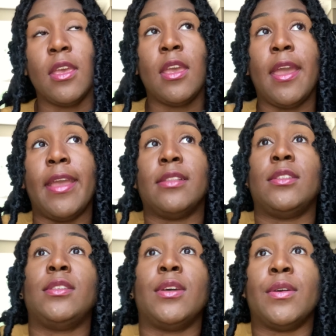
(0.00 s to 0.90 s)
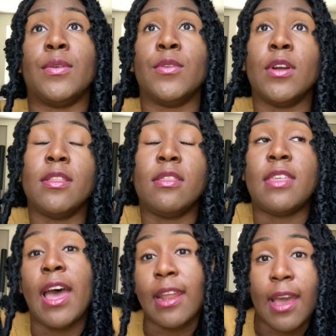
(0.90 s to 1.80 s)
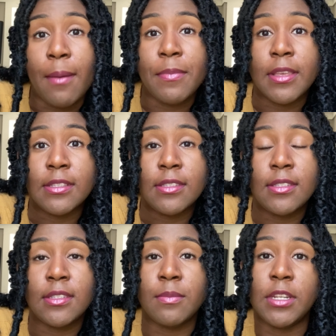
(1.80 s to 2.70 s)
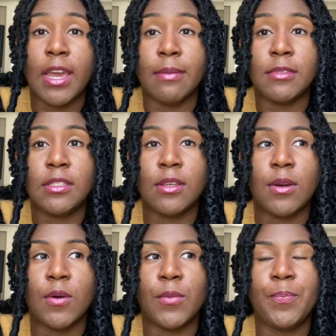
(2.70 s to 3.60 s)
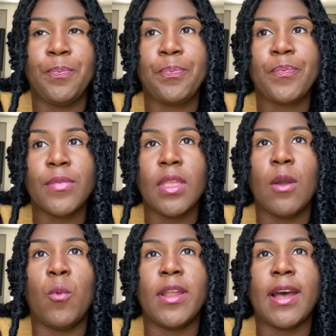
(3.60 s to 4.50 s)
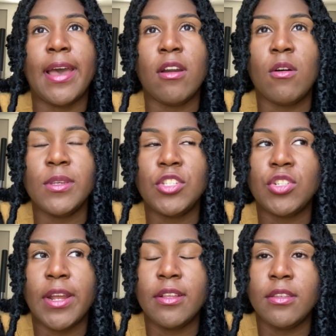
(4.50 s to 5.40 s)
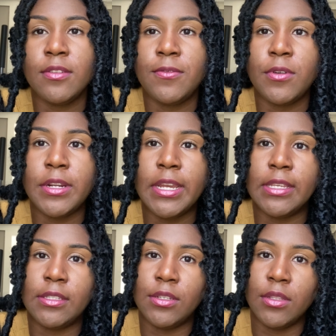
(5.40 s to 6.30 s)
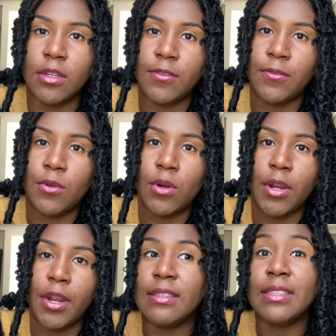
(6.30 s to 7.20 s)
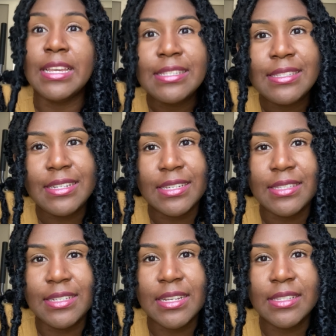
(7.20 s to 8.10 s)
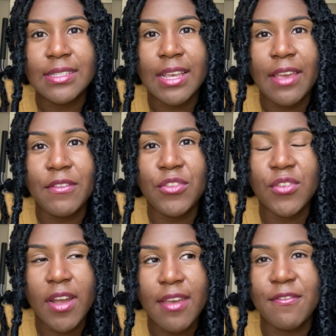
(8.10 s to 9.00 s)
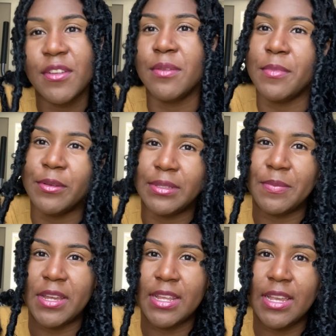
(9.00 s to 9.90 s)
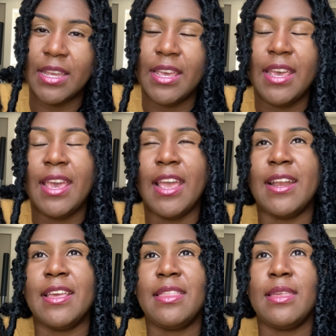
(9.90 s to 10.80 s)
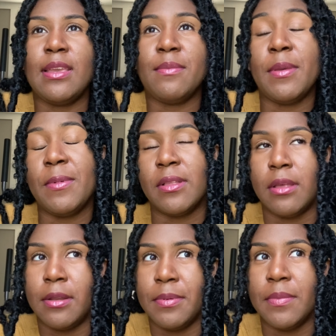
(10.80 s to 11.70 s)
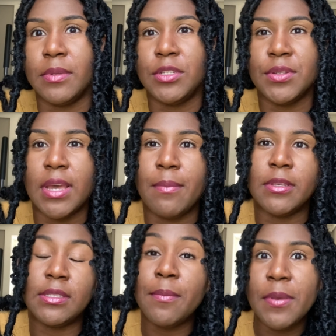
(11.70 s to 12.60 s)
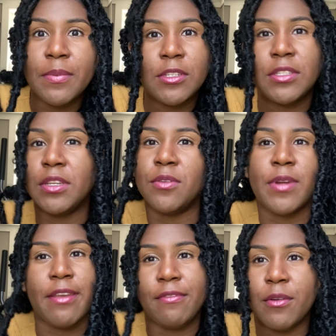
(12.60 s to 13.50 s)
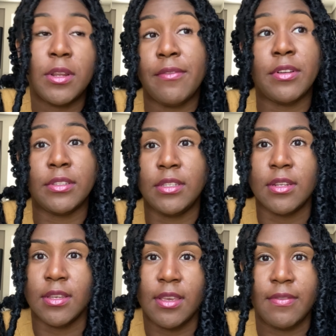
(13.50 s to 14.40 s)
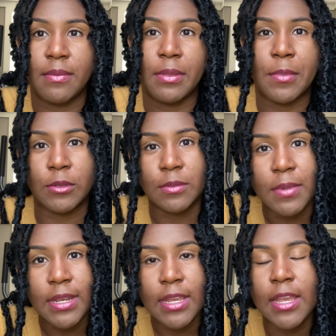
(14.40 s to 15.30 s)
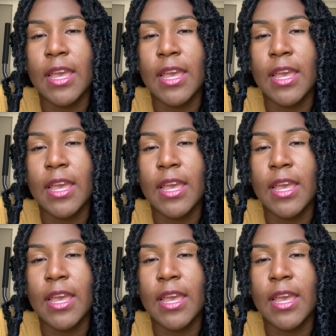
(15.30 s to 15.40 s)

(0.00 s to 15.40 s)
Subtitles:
And so that happens sometimes. So what I always try to look for is to look for the least distance I have to drive for the most money. And I think maybe a lot of people do that, but some people just go right for whatever is gonna give them the most money.